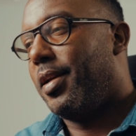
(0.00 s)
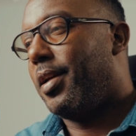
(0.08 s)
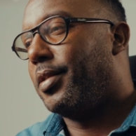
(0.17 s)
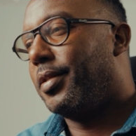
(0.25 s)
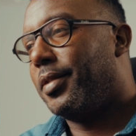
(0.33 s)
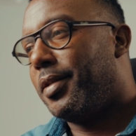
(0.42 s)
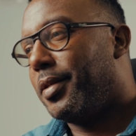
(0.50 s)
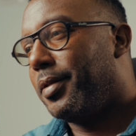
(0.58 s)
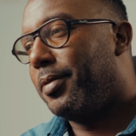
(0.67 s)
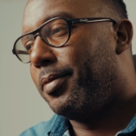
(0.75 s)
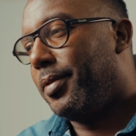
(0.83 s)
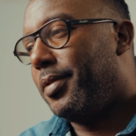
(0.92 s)
And I was like,
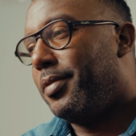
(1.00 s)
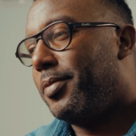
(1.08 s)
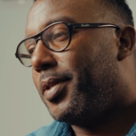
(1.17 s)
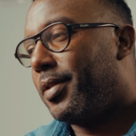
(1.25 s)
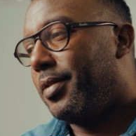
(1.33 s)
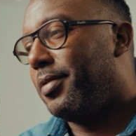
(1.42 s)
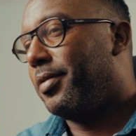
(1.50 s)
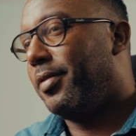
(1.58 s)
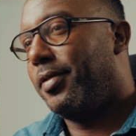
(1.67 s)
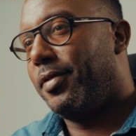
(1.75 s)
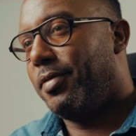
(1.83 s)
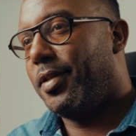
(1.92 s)
what on earth
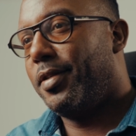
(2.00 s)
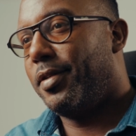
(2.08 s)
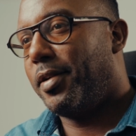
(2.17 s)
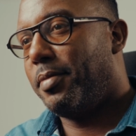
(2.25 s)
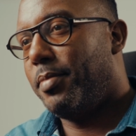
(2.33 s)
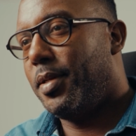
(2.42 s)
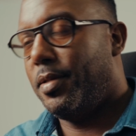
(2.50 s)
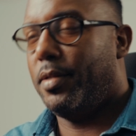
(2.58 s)
does Red Stripe mean?